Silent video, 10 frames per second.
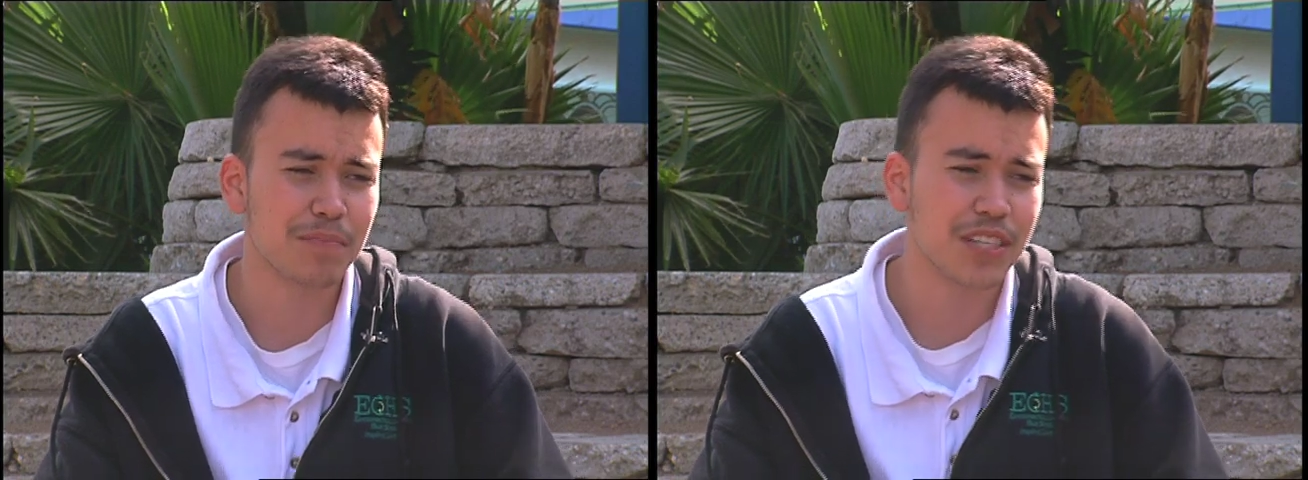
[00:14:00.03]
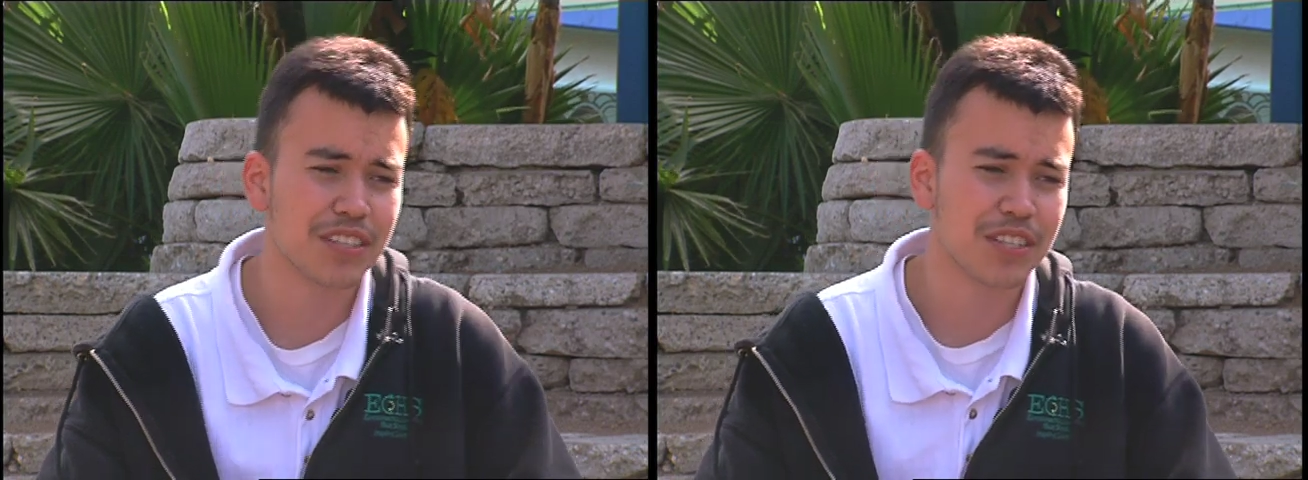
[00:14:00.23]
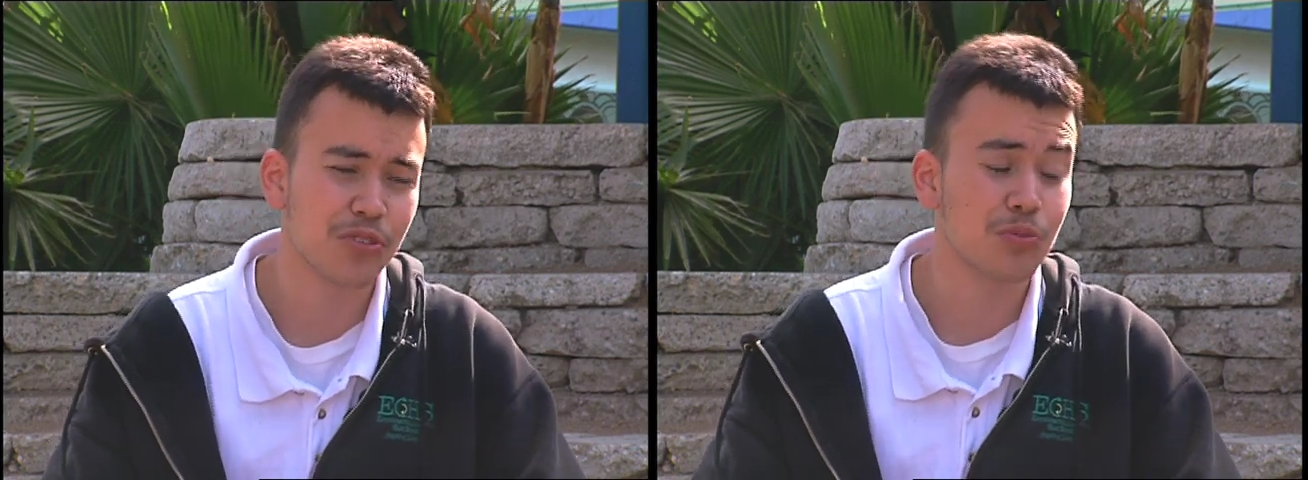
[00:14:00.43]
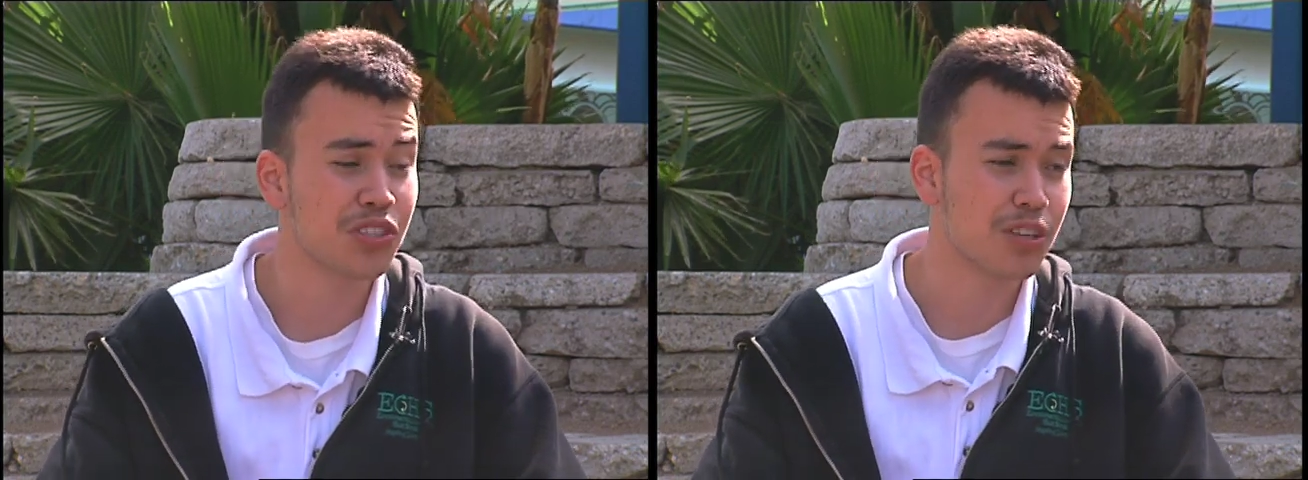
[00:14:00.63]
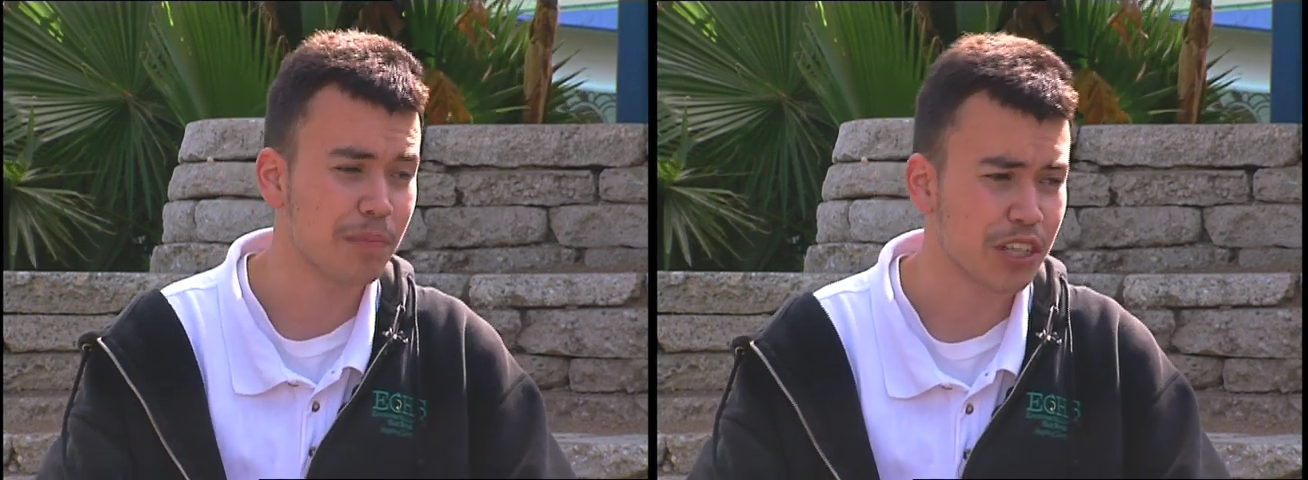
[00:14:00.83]
because this
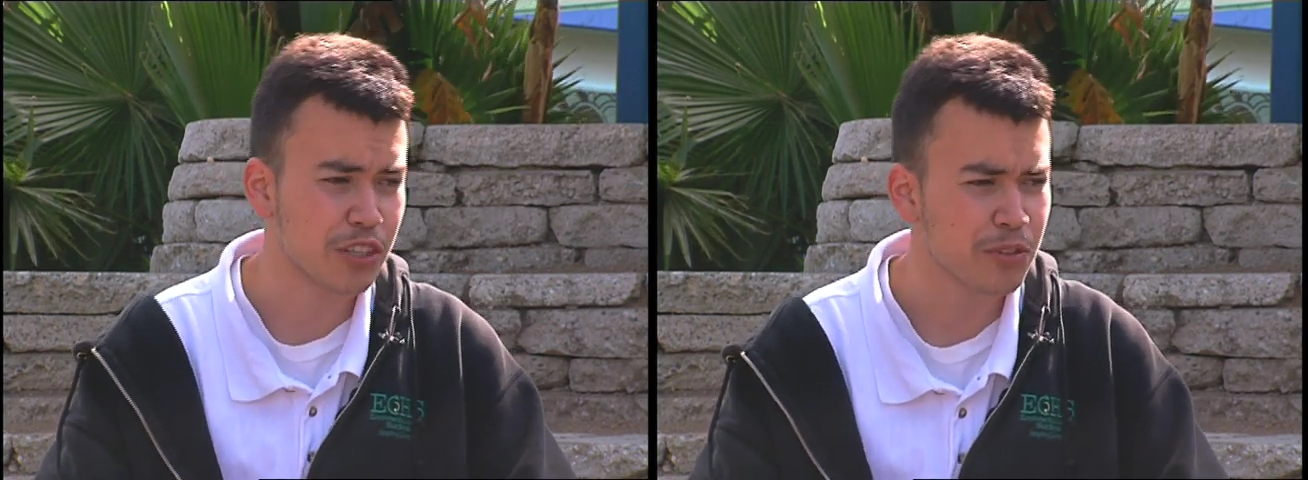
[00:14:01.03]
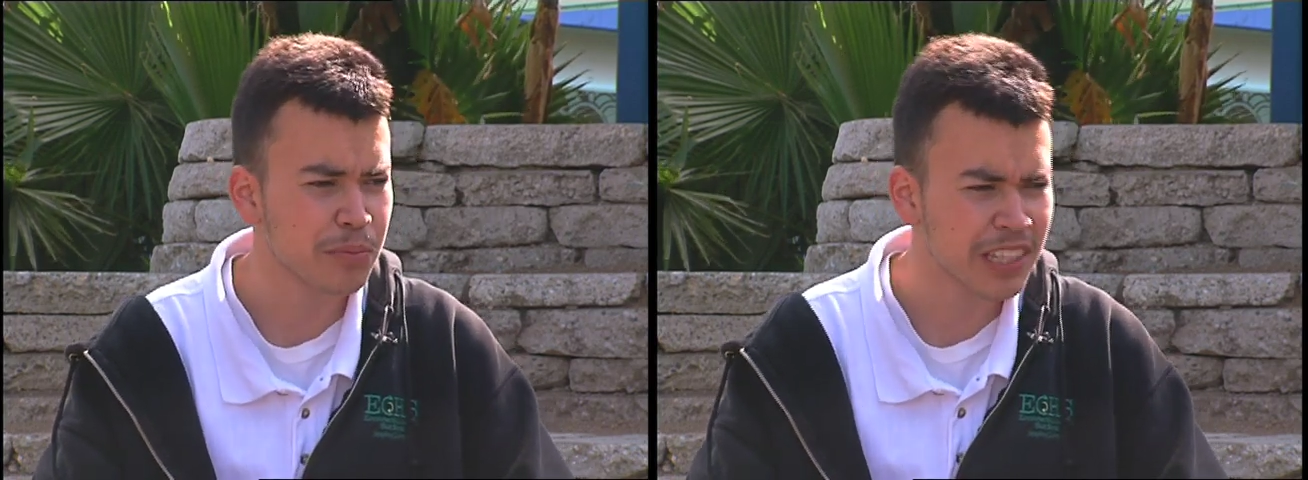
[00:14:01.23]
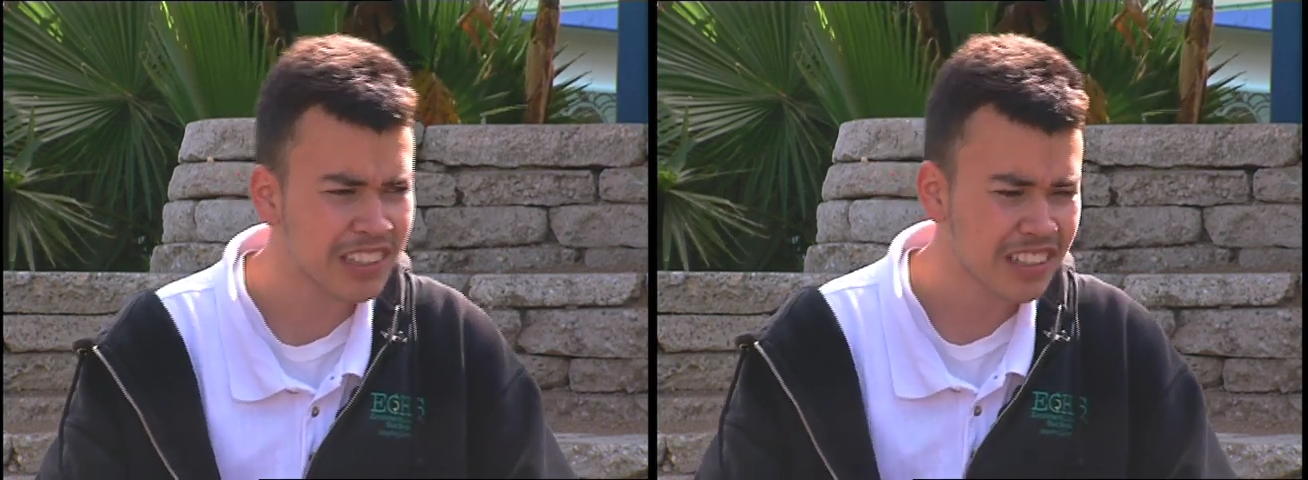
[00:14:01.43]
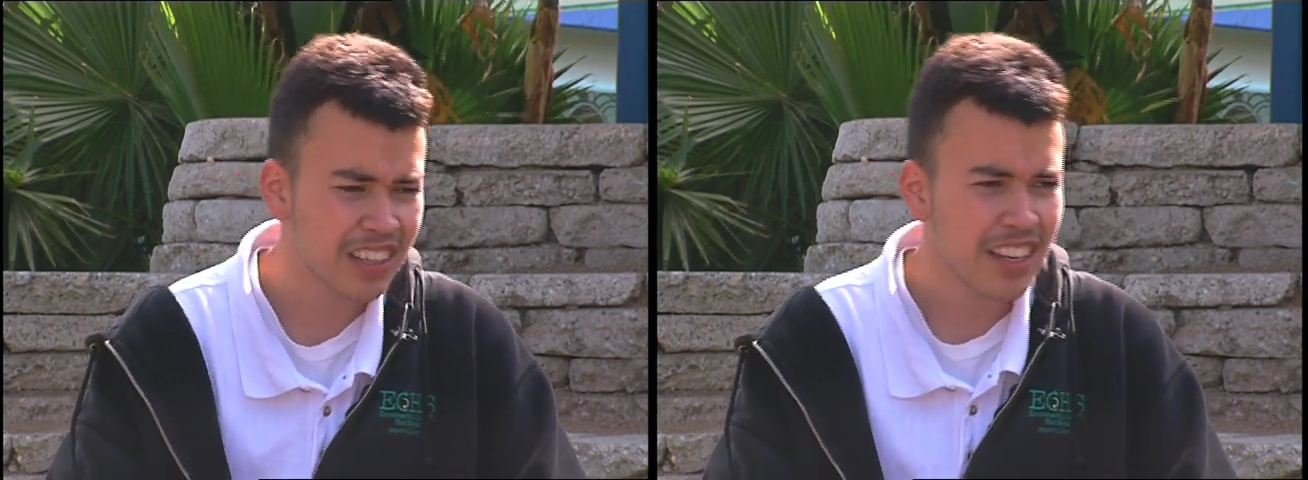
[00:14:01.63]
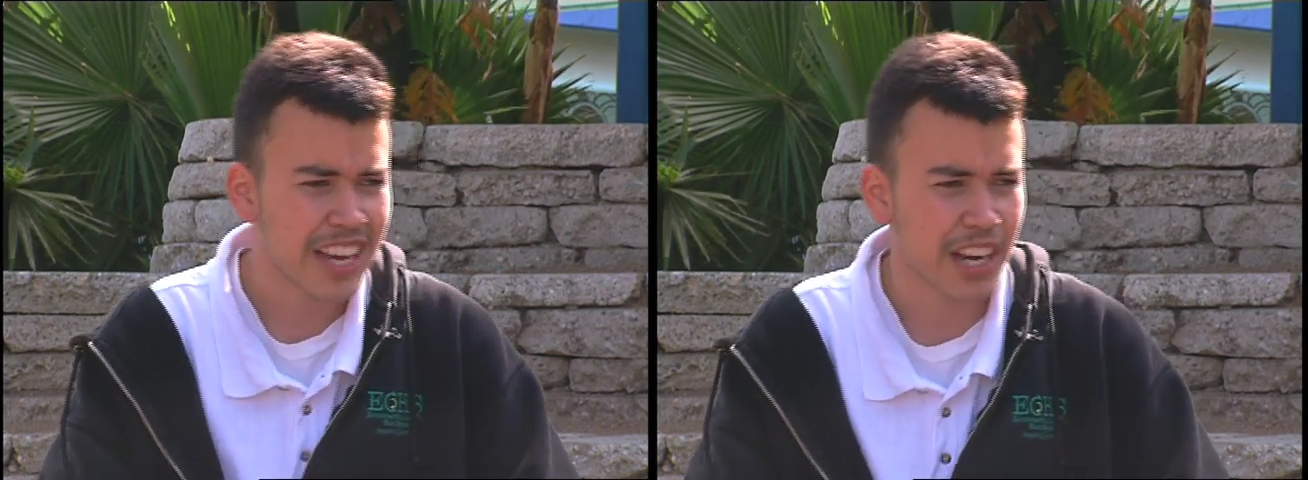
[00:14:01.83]
was something new to me,
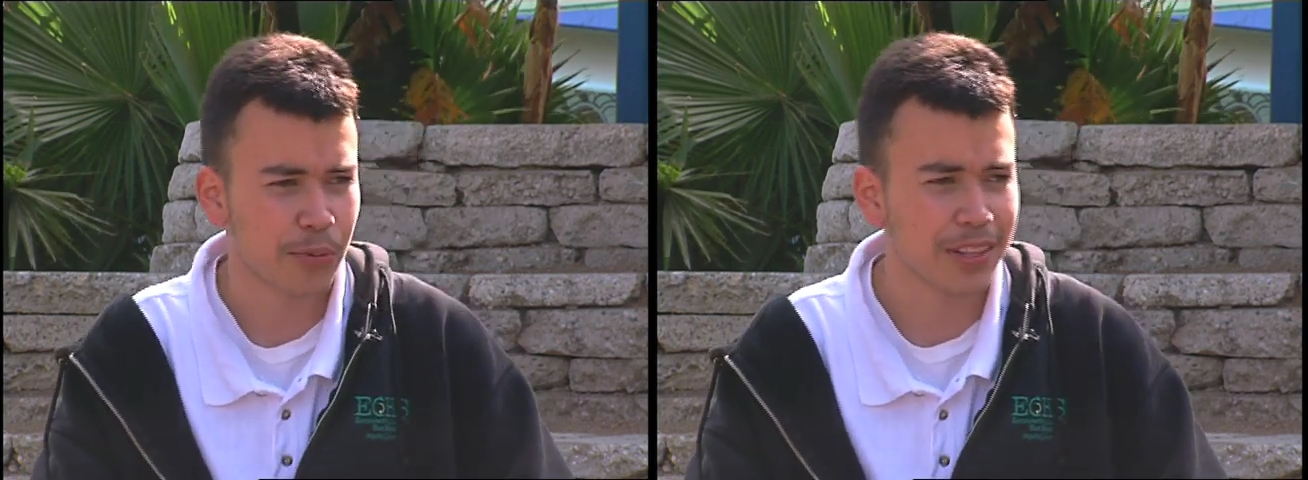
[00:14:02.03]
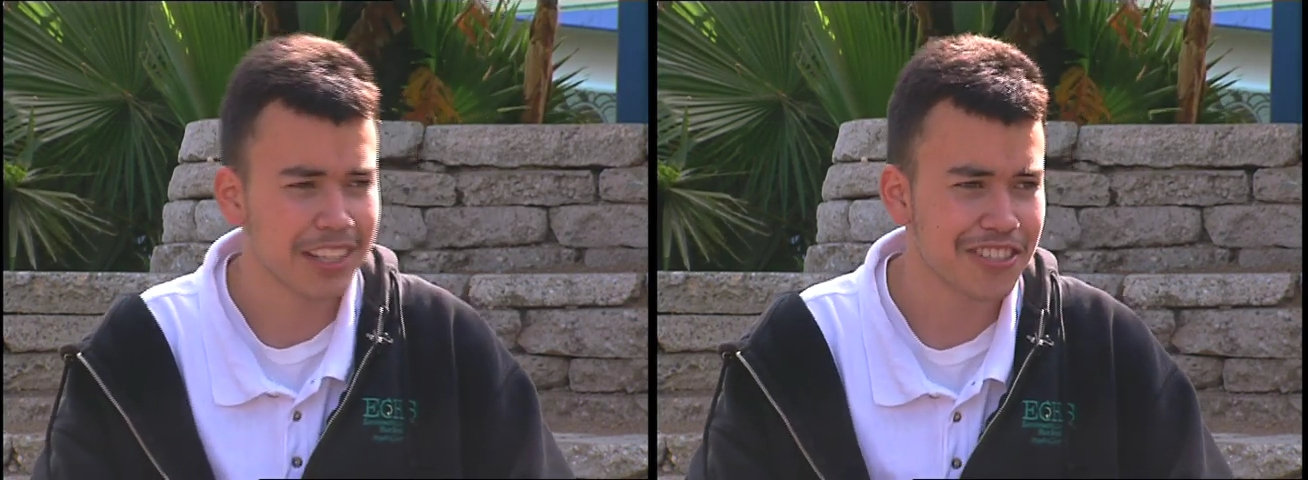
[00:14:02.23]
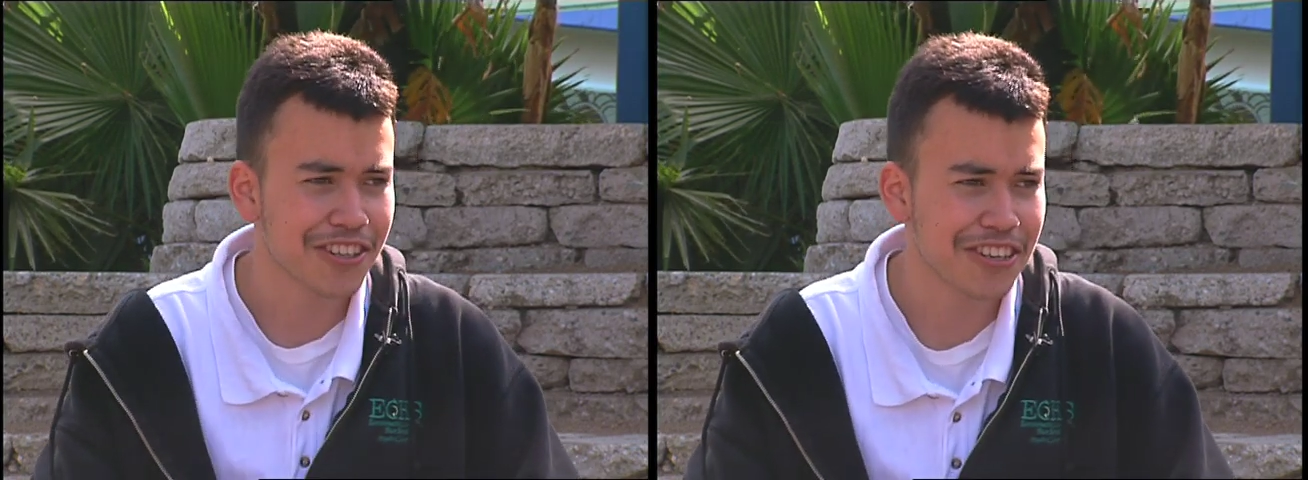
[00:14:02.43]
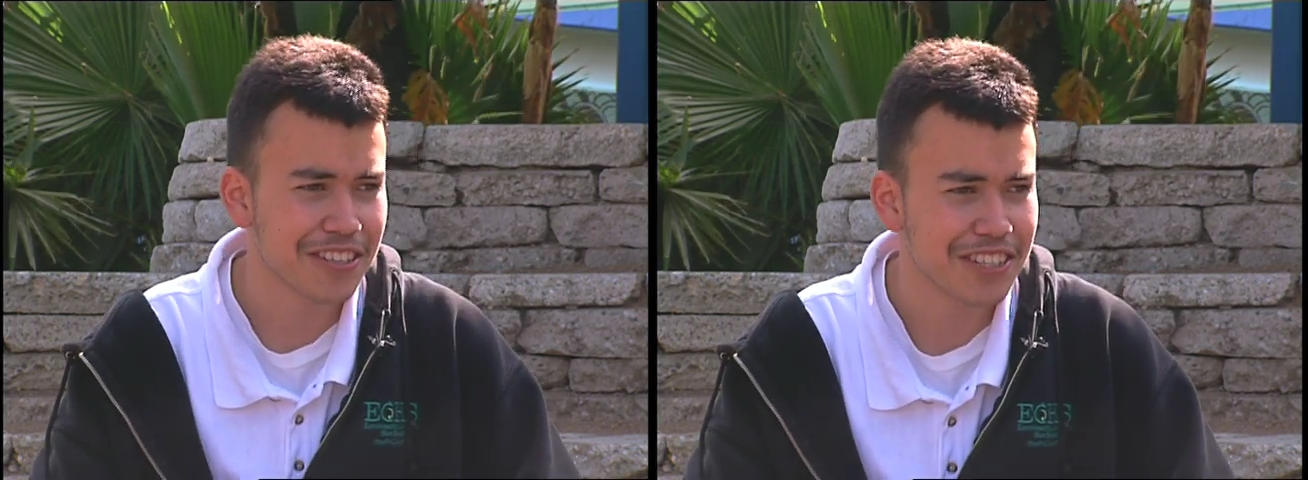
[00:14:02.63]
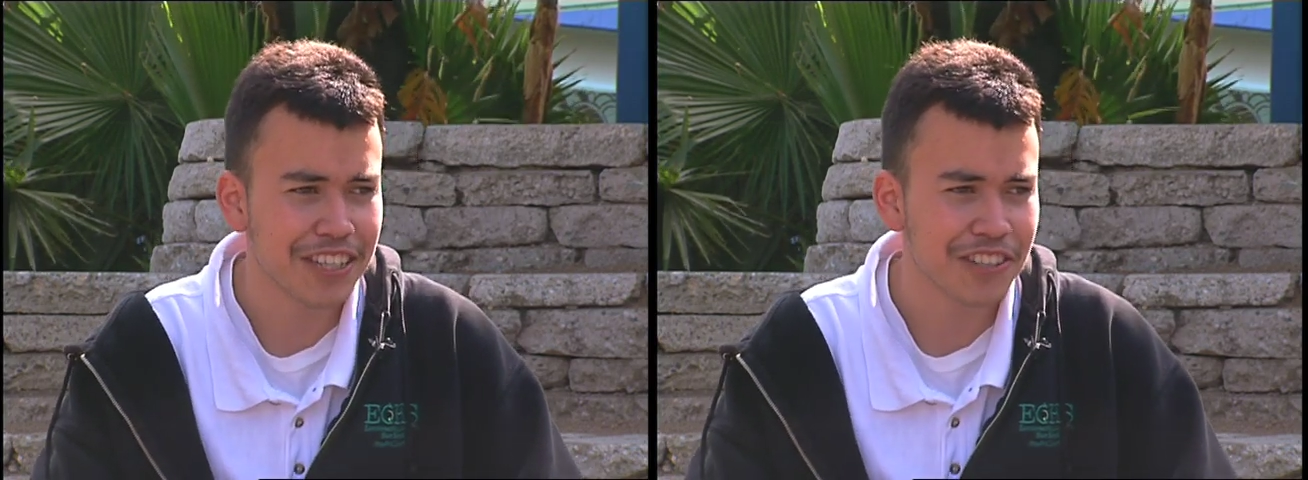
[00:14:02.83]
and I really
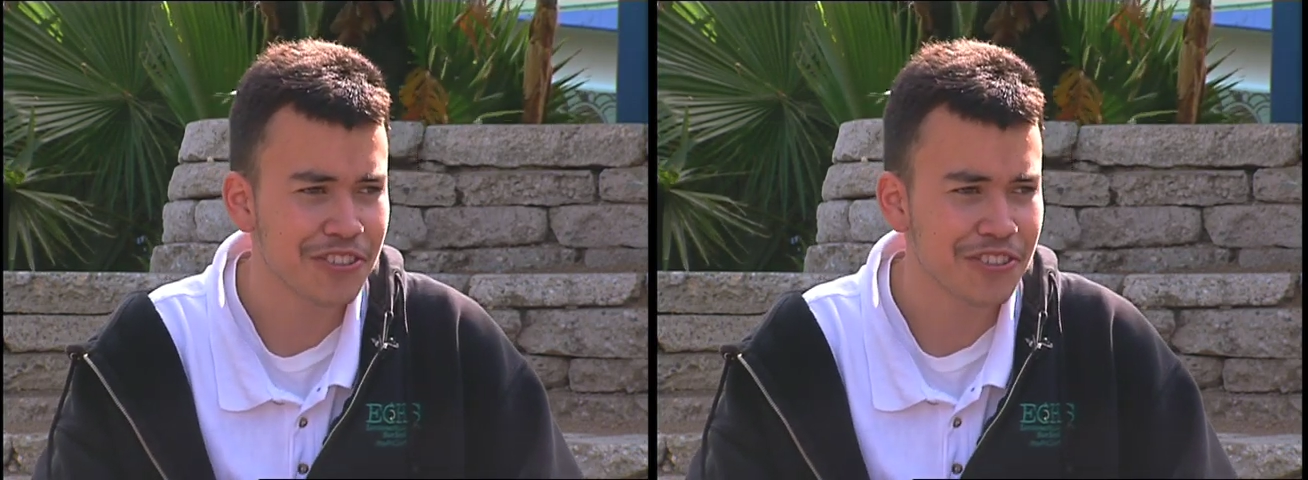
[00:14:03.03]
didn't